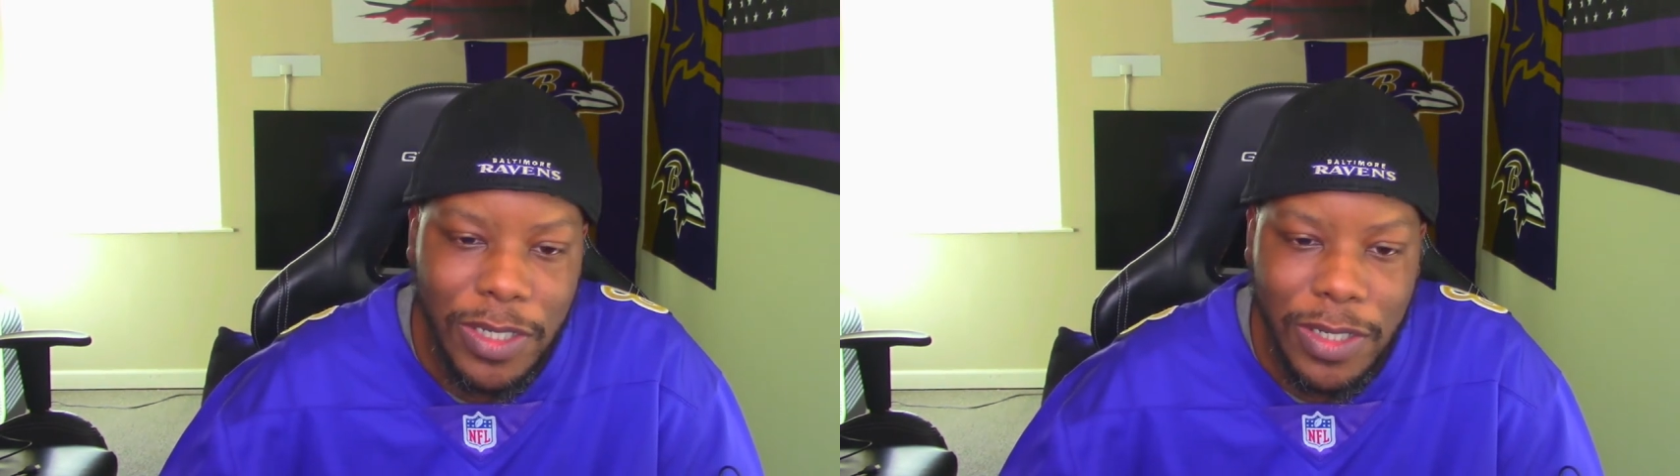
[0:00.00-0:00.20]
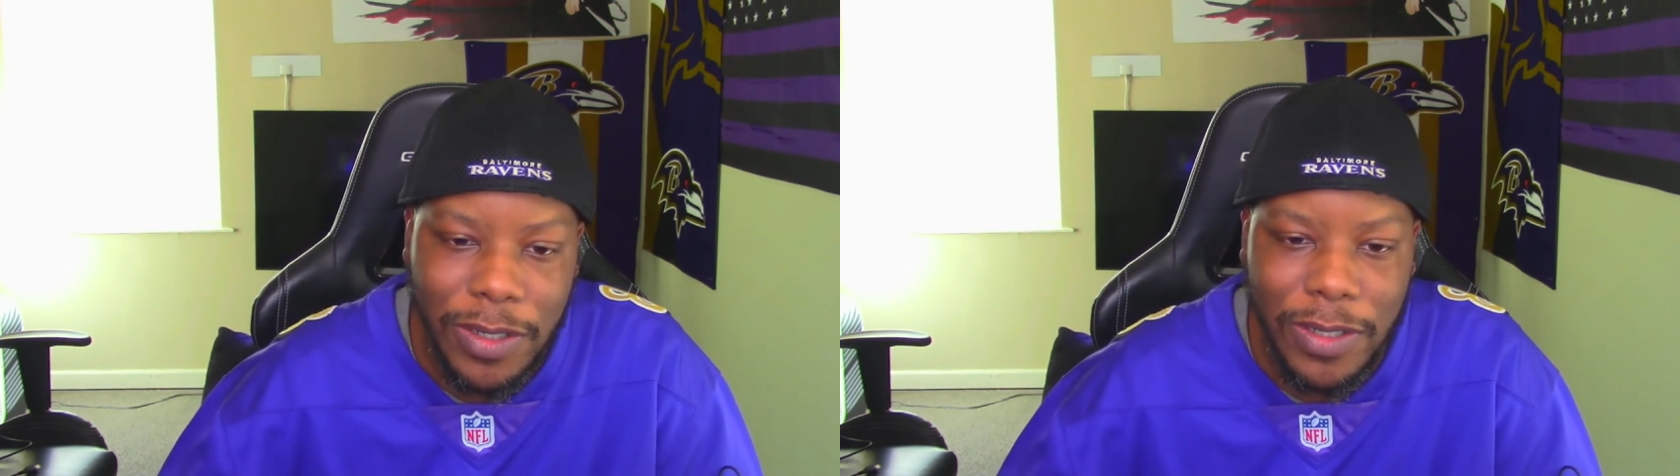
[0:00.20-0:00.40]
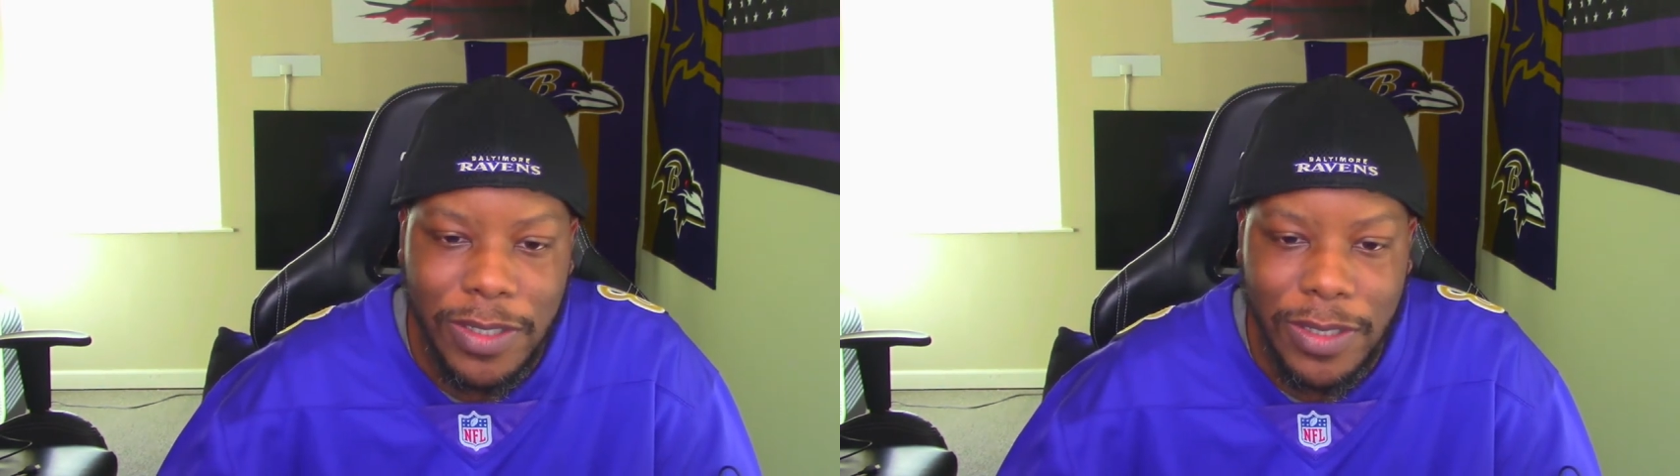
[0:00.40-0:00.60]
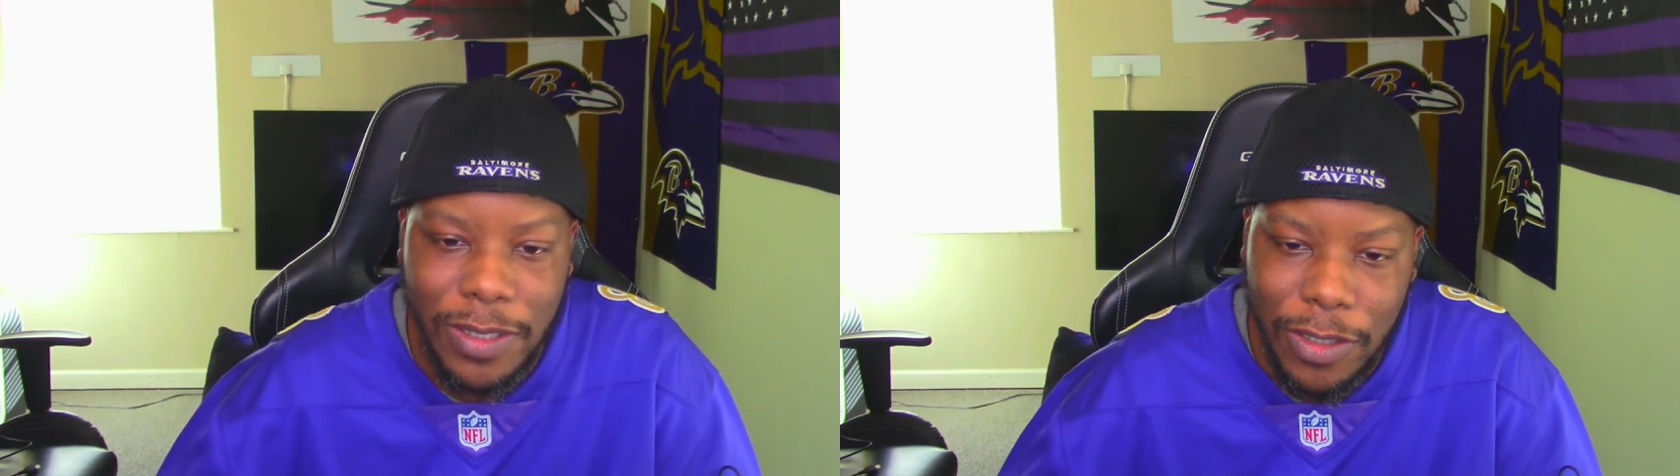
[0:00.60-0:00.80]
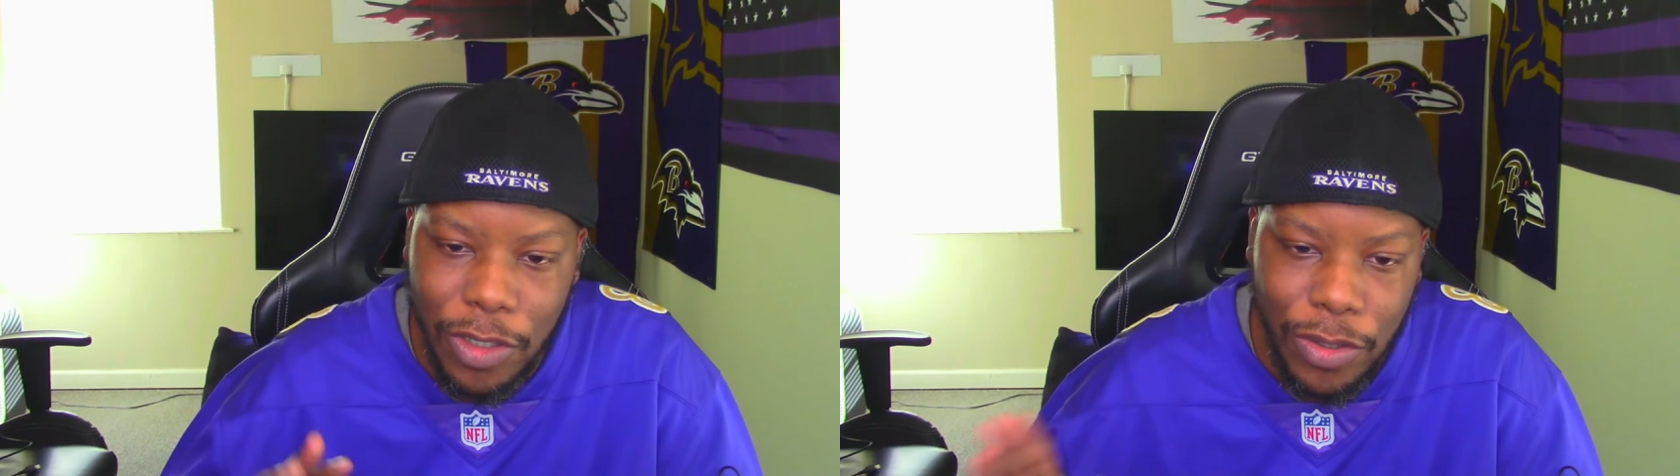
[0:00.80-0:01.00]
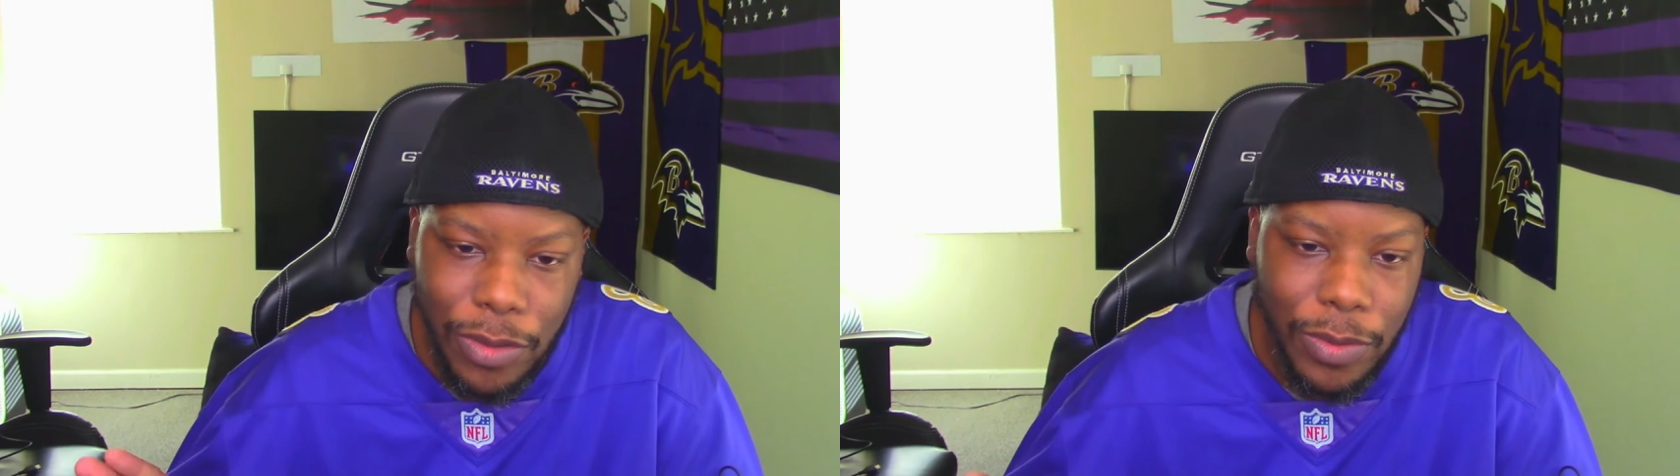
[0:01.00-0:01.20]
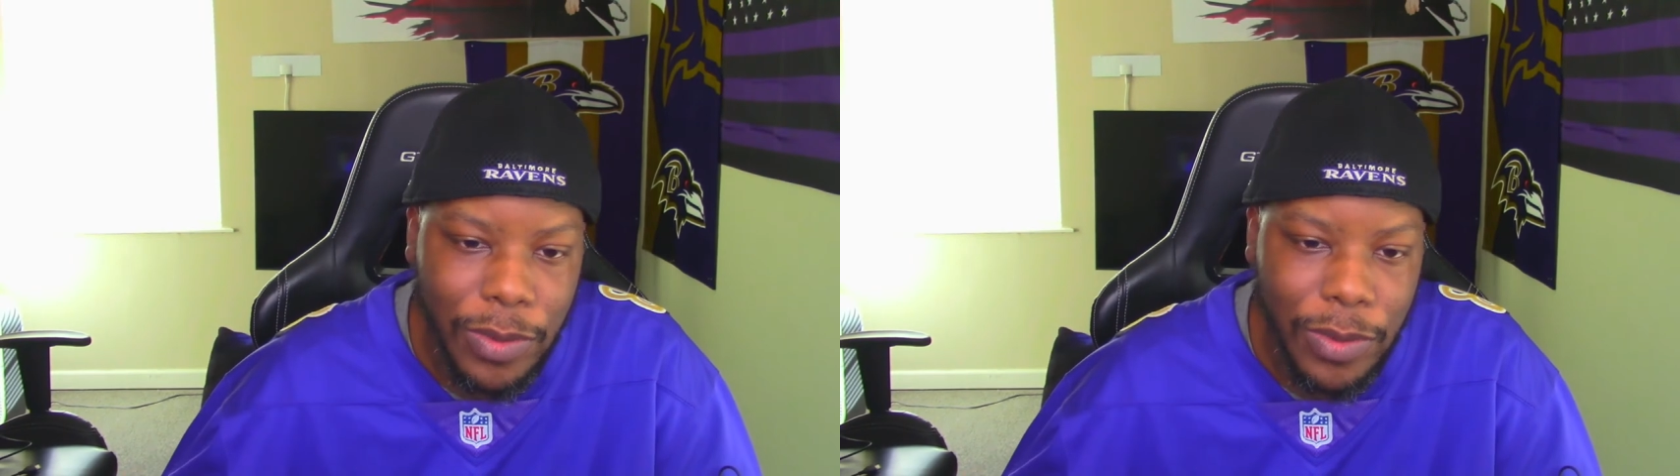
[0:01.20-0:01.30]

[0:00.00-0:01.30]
yards. Cool.